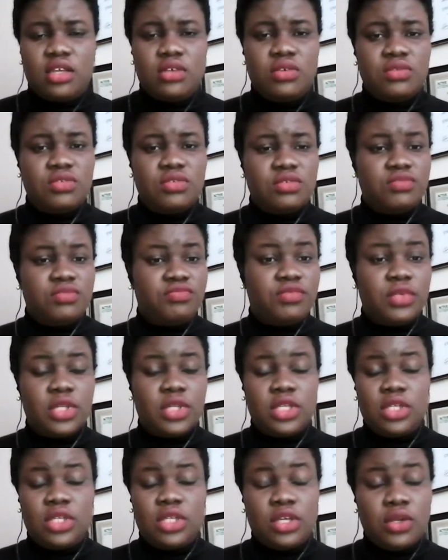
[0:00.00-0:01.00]
could
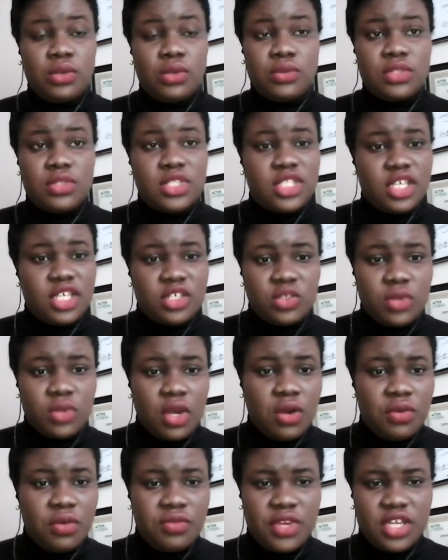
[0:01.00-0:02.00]
include sexual
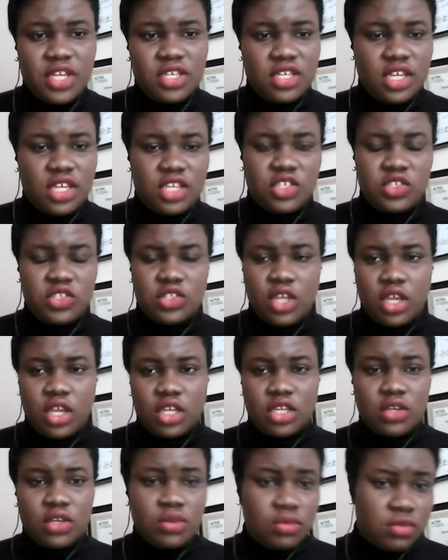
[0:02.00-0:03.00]

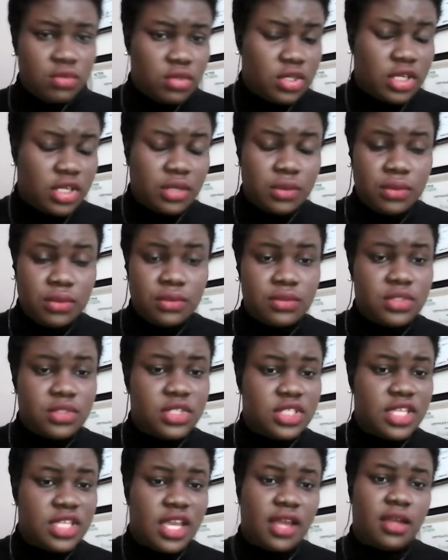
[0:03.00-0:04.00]
orientation, it could include
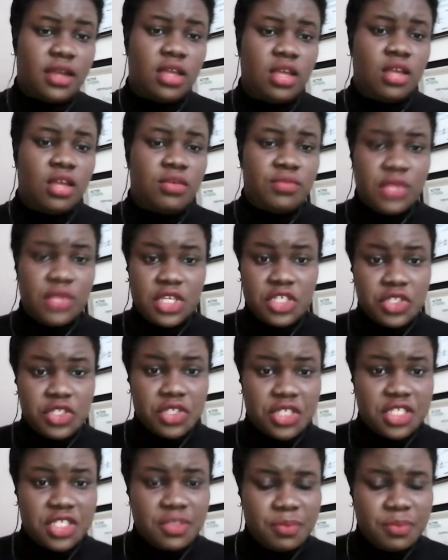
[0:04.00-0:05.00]

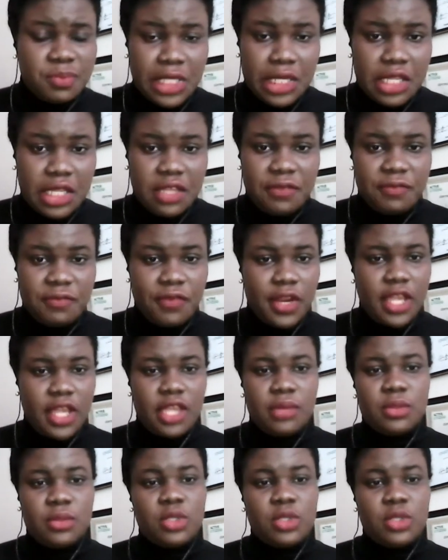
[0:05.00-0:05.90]
religious belief, right?